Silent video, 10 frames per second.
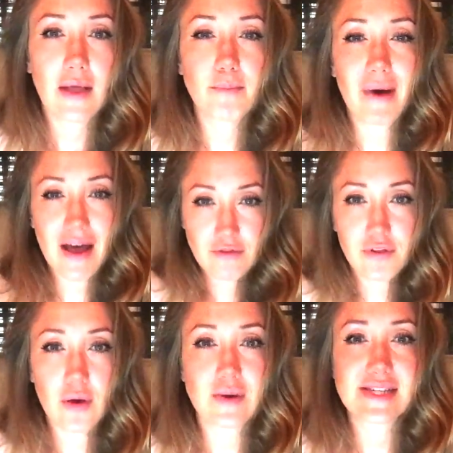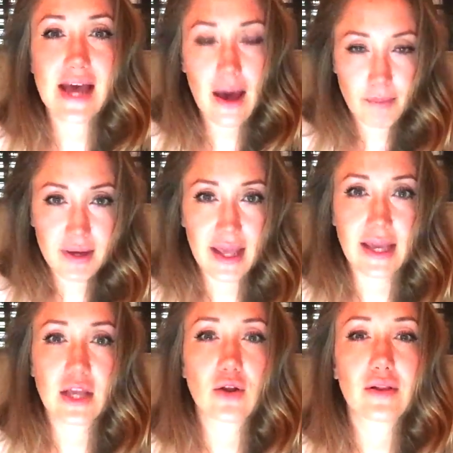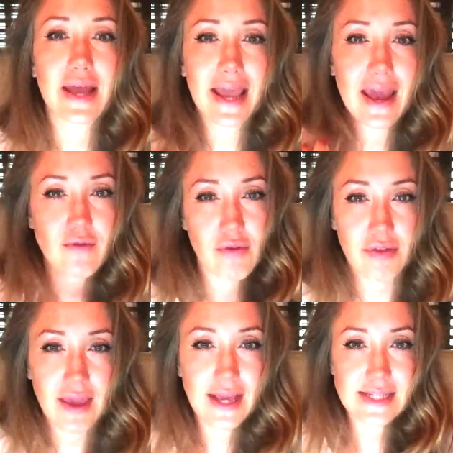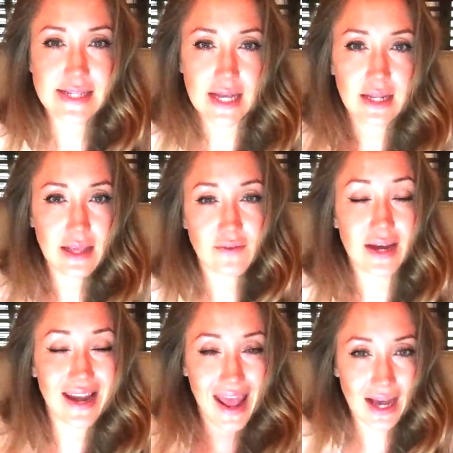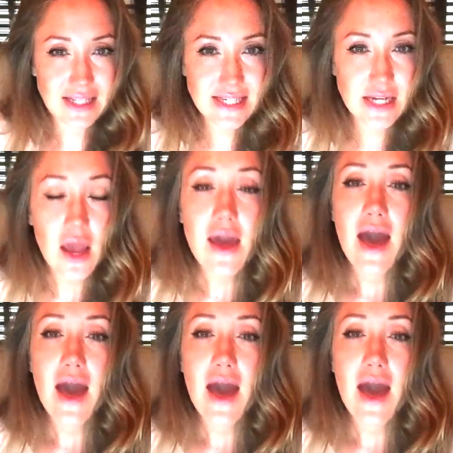bile flow is happening, you know, like everything is then even enhanced.